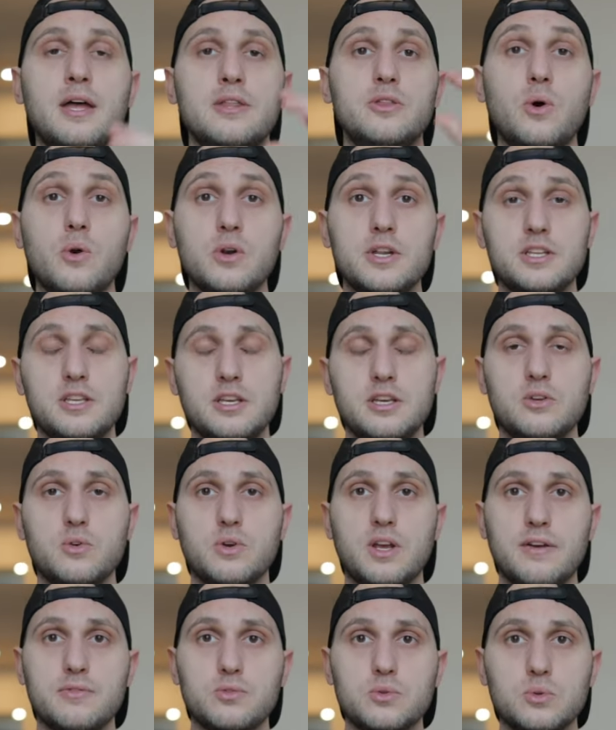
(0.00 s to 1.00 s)
The only thing you
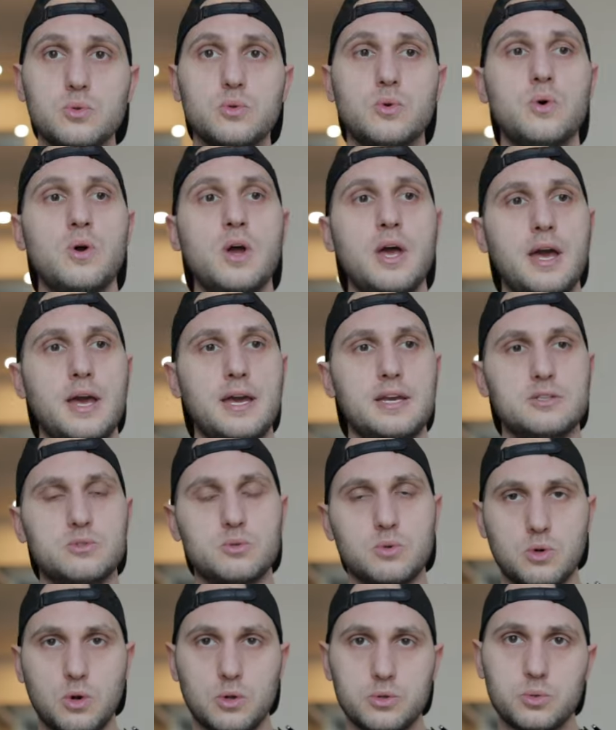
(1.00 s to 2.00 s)
have to do is
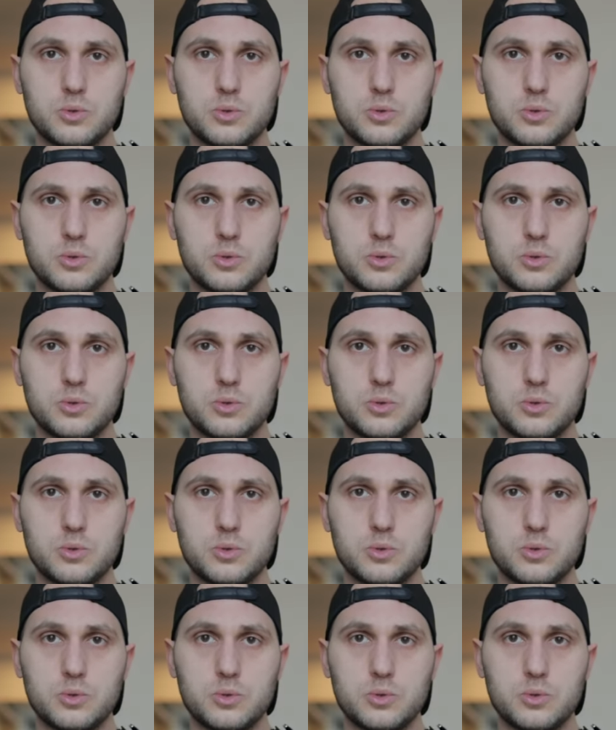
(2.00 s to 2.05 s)
to go